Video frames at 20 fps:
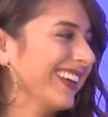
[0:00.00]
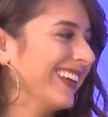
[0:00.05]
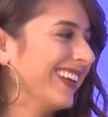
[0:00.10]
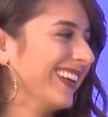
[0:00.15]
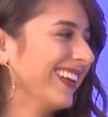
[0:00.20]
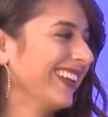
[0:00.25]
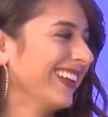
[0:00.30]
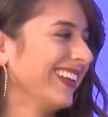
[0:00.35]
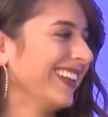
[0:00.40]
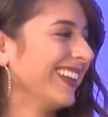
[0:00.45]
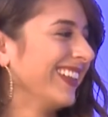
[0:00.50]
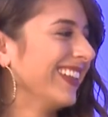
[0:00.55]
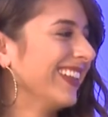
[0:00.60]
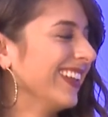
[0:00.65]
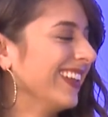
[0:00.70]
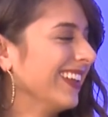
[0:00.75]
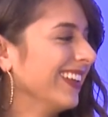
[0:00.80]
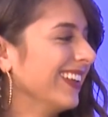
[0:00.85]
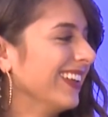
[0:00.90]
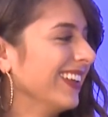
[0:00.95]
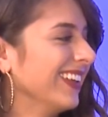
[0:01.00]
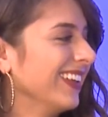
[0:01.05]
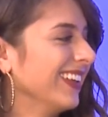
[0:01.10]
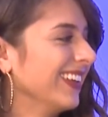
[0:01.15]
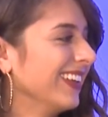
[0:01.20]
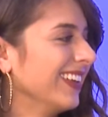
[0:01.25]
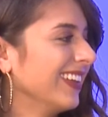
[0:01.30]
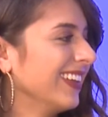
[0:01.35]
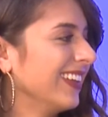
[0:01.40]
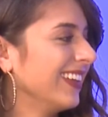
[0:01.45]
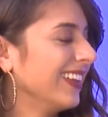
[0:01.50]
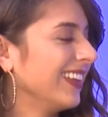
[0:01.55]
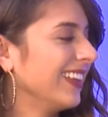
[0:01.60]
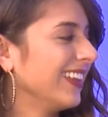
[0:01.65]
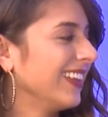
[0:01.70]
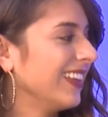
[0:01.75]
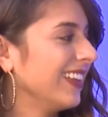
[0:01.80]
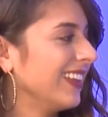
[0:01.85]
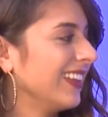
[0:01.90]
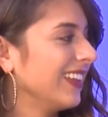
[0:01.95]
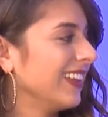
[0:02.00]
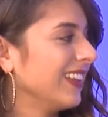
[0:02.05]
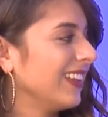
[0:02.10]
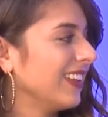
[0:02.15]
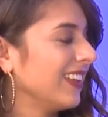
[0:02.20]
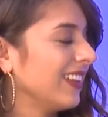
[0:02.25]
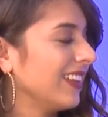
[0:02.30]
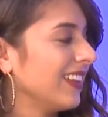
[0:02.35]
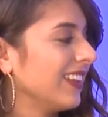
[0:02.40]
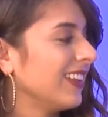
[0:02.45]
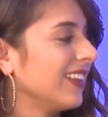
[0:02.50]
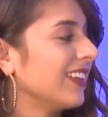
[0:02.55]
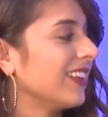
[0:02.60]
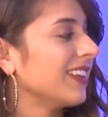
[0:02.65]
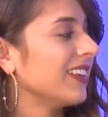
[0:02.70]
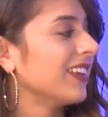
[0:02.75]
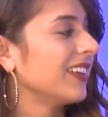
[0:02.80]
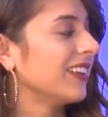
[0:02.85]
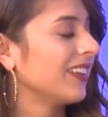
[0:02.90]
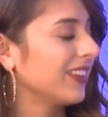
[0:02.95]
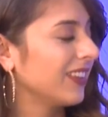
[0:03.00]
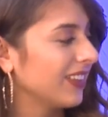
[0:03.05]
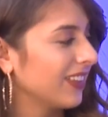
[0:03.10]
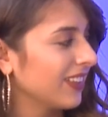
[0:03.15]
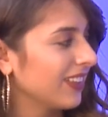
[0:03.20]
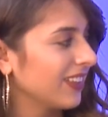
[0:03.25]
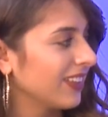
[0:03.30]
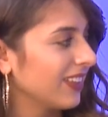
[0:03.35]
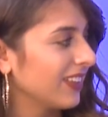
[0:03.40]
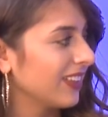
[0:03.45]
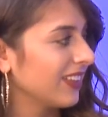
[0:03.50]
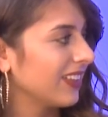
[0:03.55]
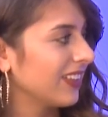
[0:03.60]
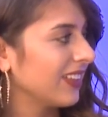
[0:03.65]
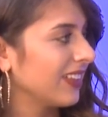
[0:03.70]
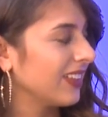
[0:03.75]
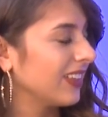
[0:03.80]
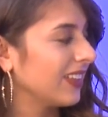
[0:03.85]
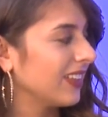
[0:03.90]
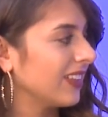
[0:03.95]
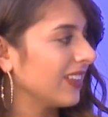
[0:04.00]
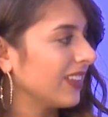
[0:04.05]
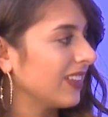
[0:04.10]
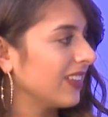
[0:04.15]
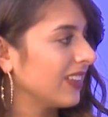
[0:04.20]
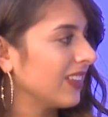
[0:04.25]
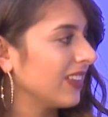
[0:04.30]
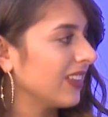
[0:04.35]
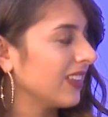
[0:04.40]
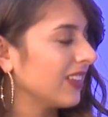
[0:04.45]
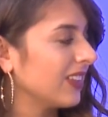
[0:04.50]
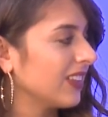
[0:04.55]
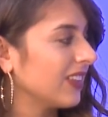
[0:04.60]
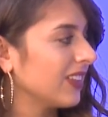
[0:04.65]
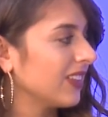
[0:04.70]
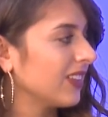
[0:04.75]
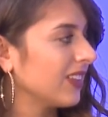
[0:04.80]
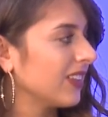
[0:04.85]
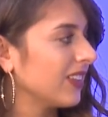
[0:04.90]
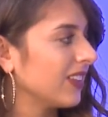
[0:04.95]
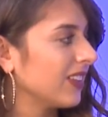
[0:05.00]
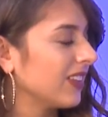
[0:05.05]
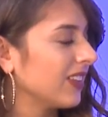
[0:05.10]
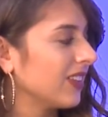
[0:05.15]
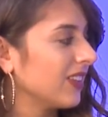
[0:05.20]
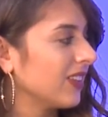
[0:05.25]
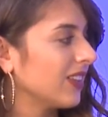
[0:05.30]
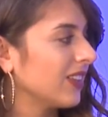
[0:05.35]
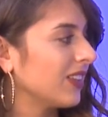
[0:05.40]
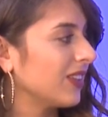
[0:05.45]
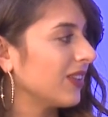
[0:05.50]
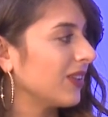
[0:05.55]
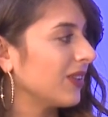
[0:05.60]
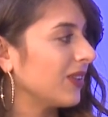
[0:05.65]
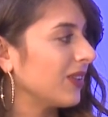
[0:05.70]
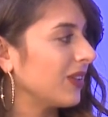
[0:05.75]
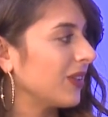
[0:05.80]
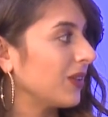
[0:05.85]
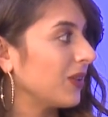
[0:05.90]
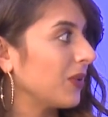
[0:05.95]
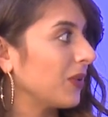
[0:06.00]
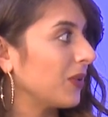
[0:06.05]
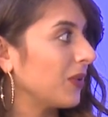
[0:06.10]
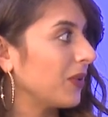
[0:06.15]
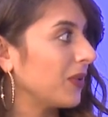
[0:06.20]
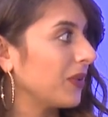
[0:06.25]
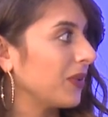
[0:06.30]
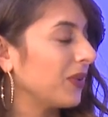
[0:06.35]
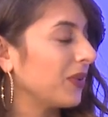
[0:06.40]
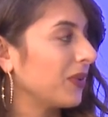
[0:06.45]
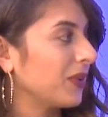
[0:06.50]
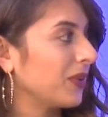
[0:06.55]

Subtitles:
This person isn't speaking.